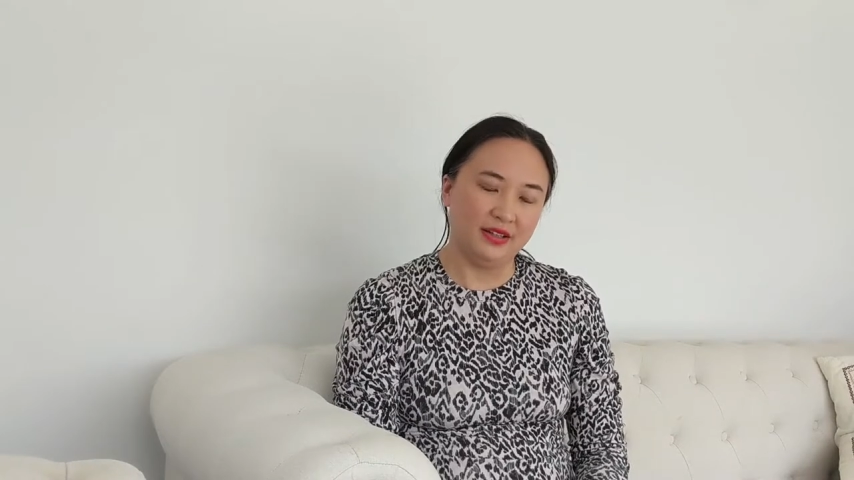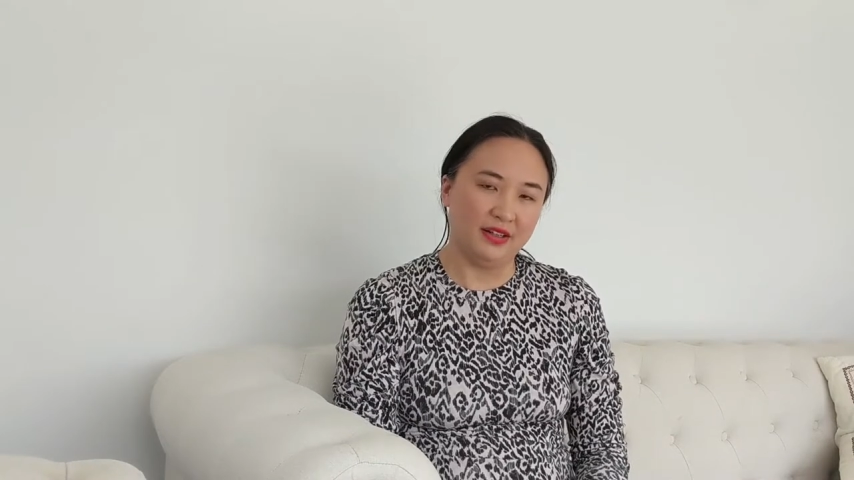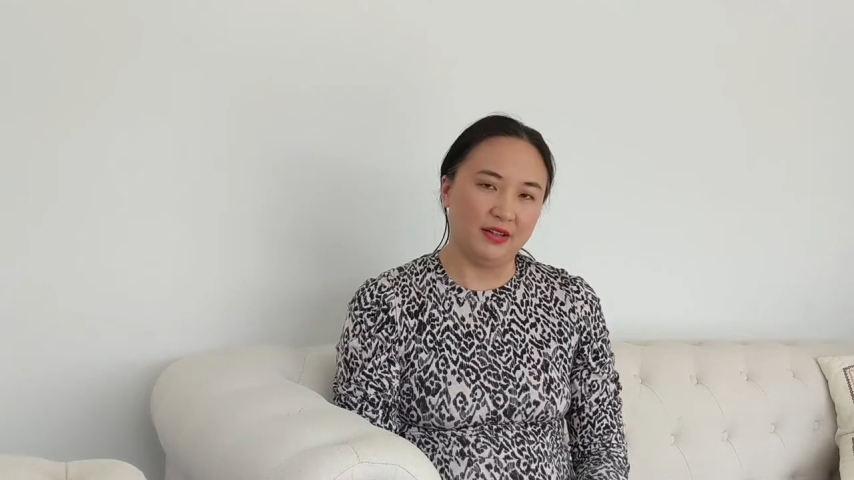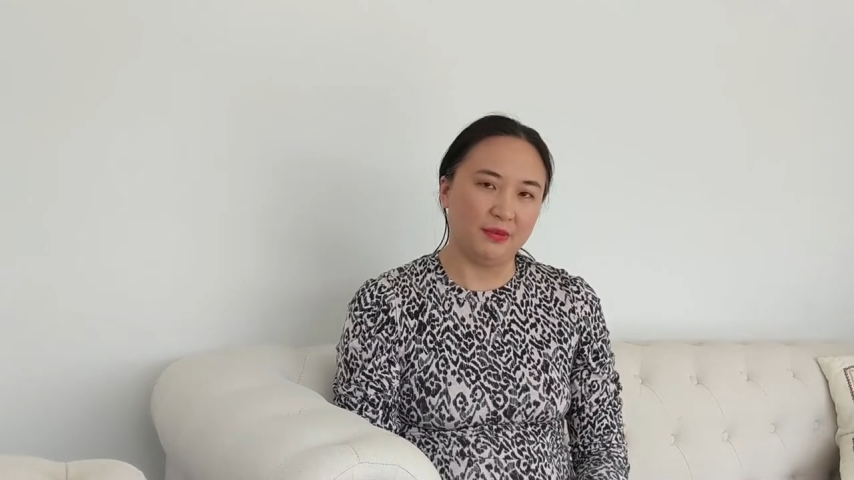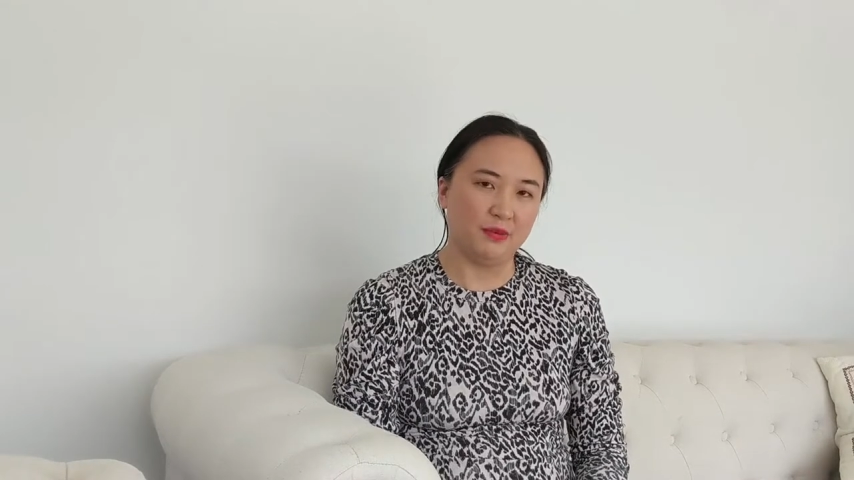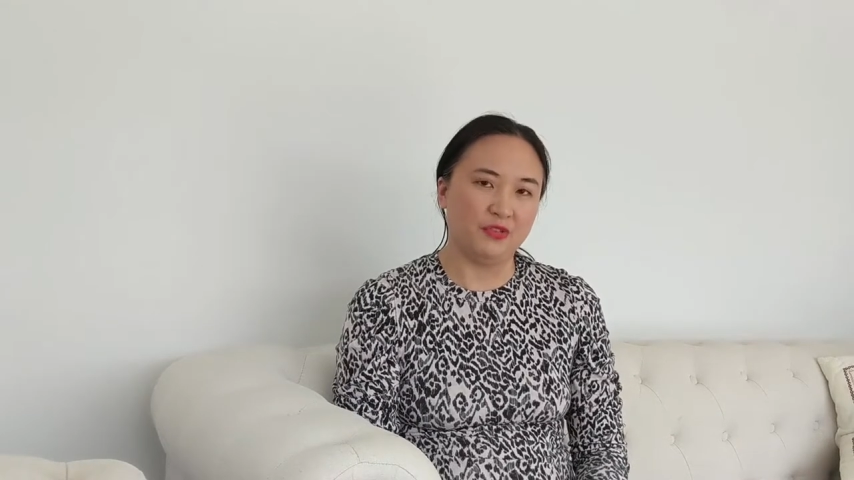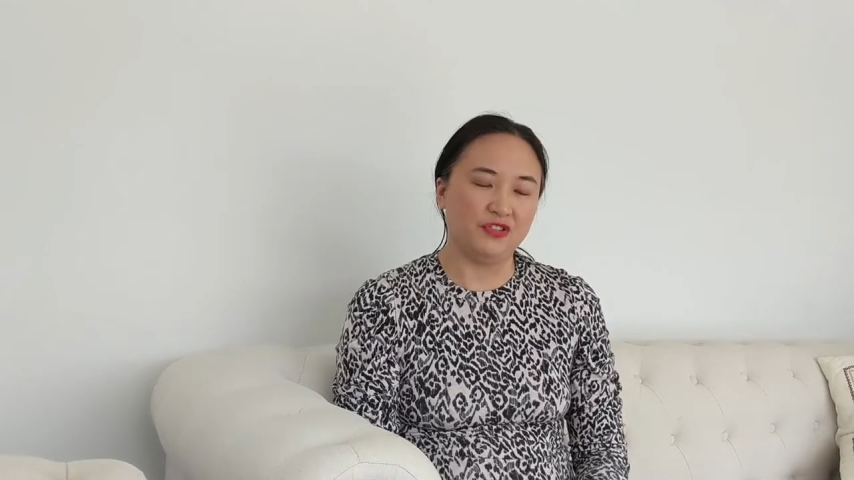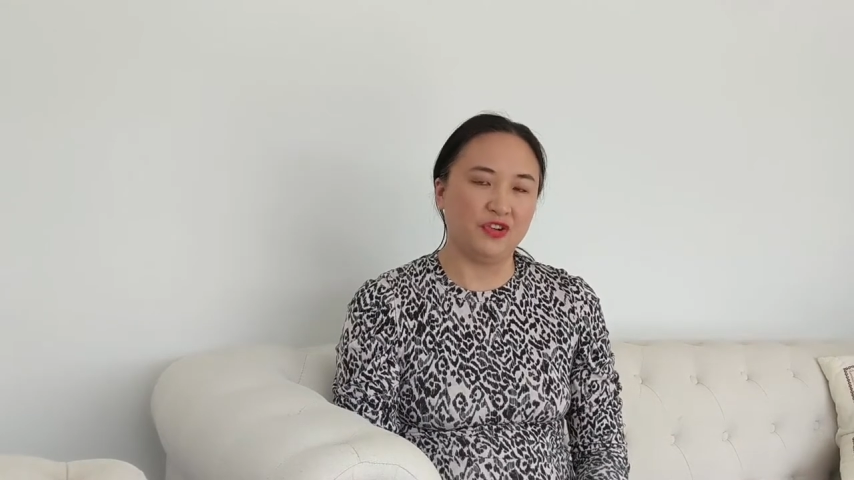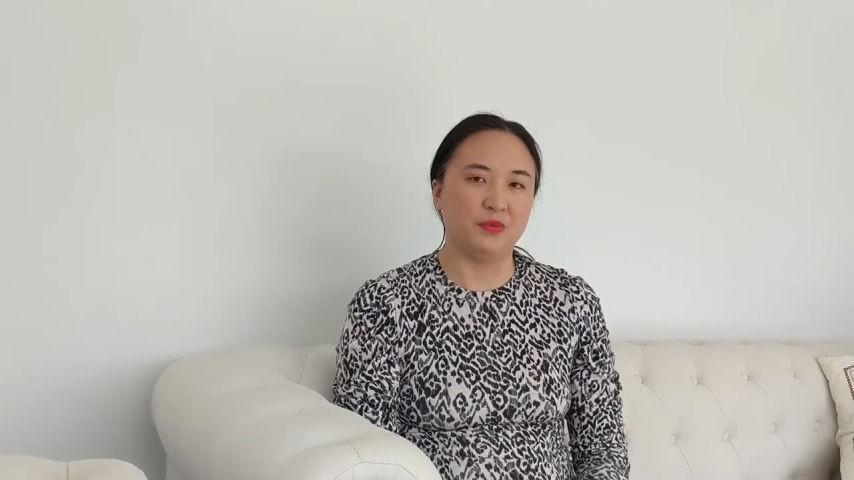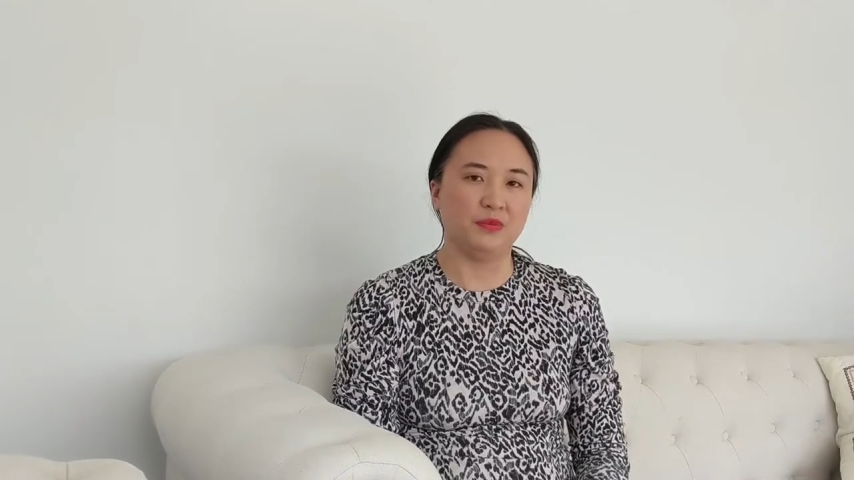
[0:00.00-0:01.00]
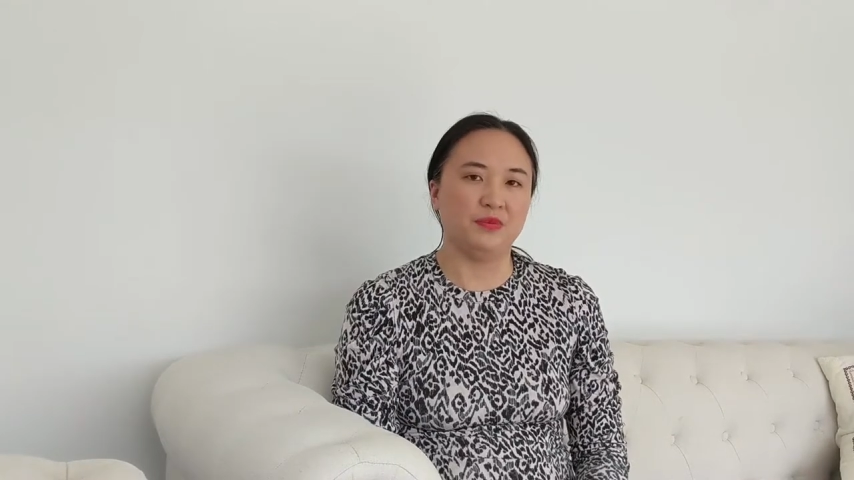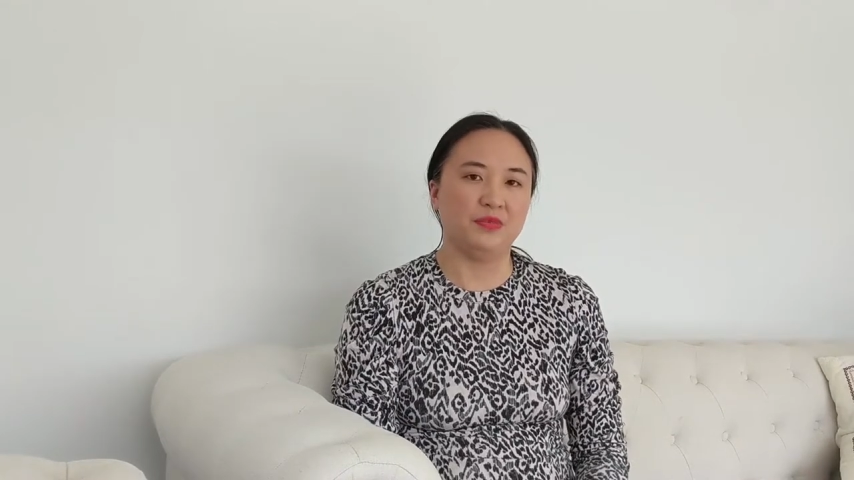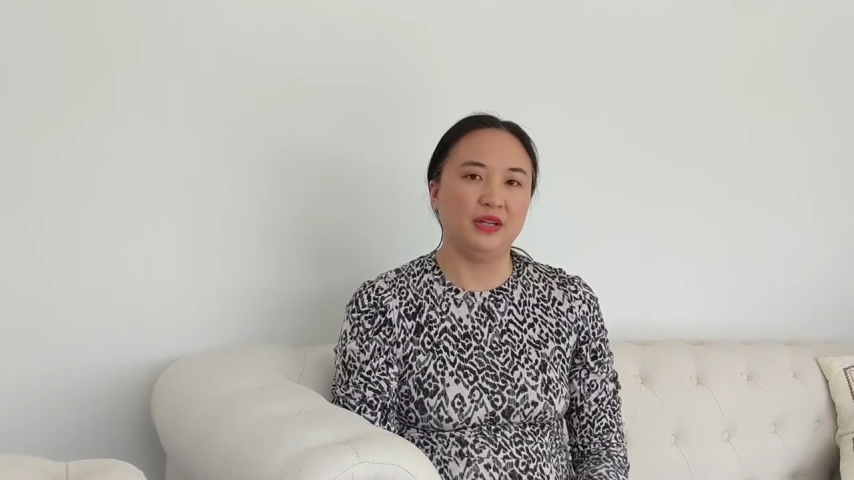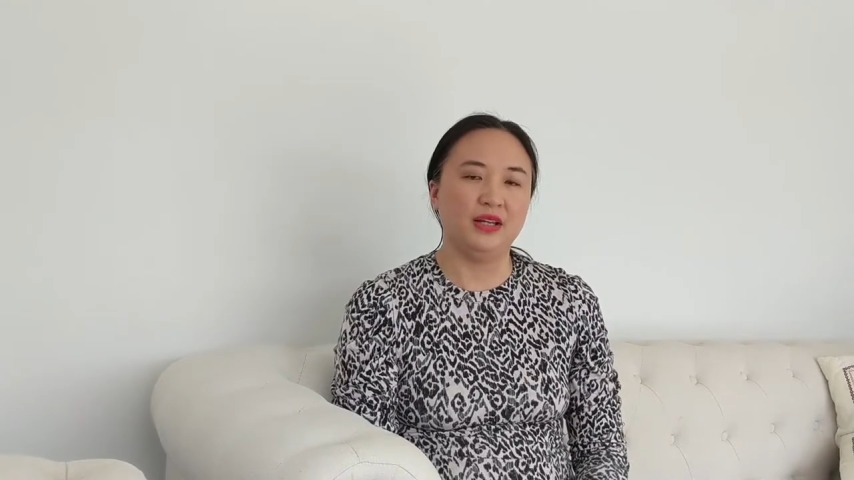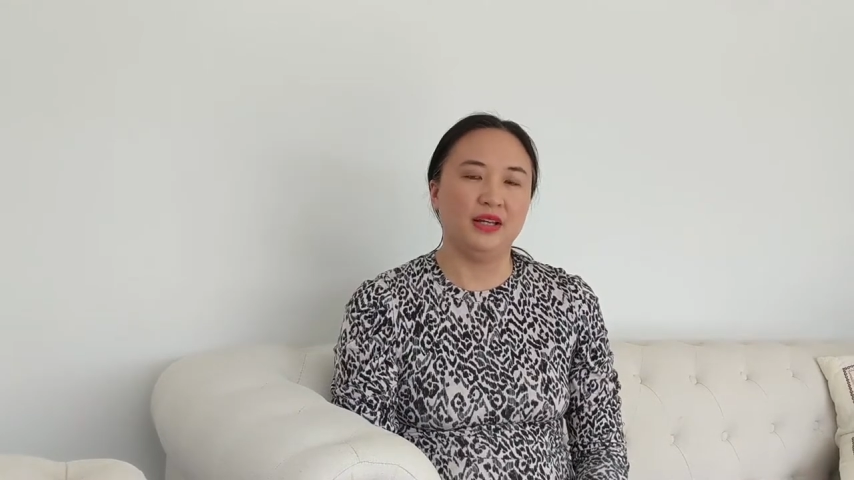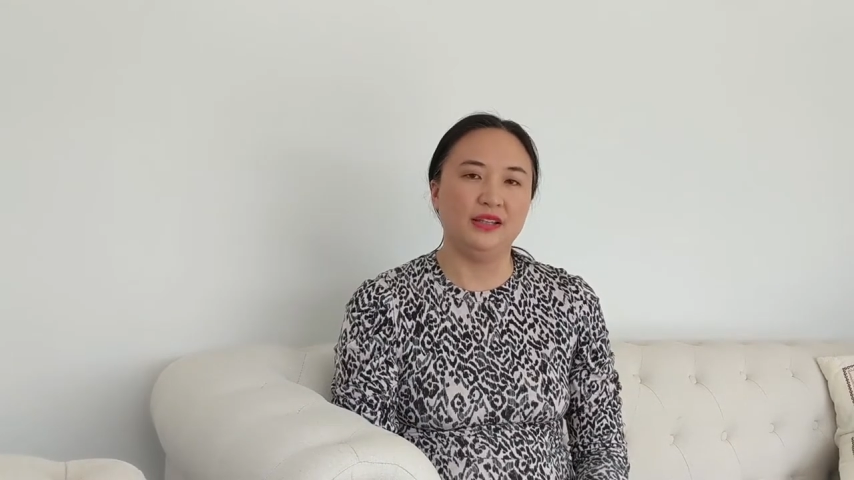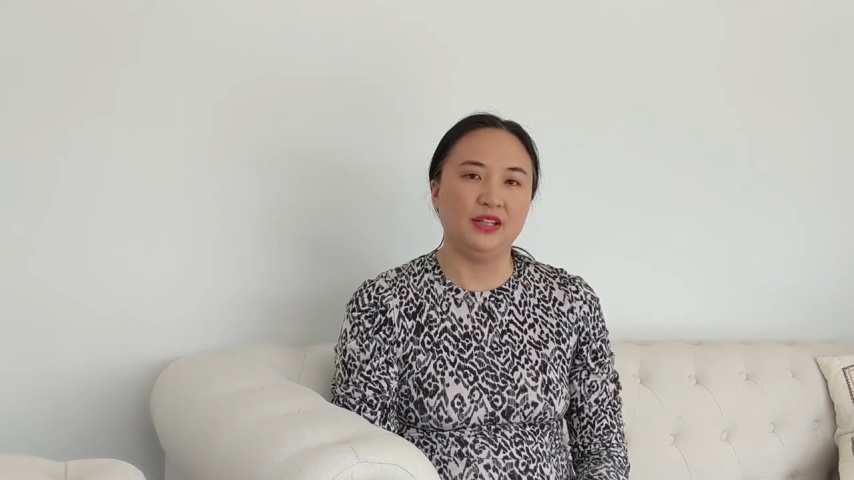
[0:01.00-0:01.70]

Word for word: um, from in